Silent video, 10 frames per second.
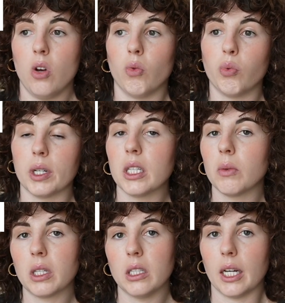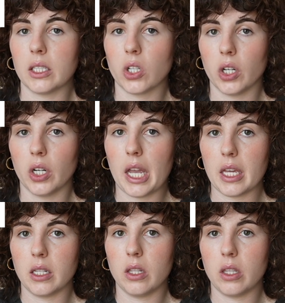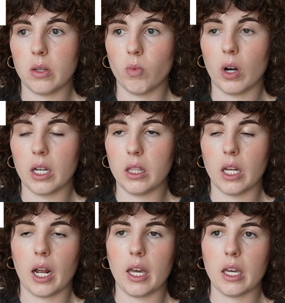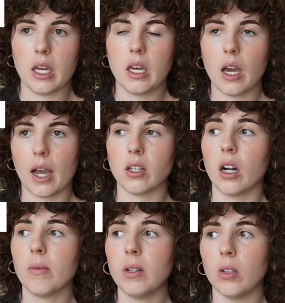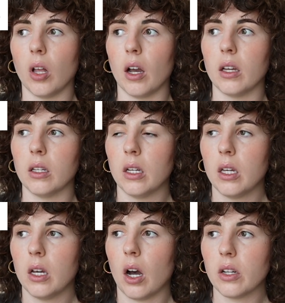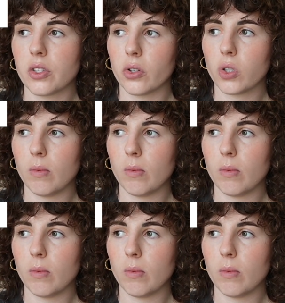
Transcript: really, really liked her in the one that I talk about a lot on social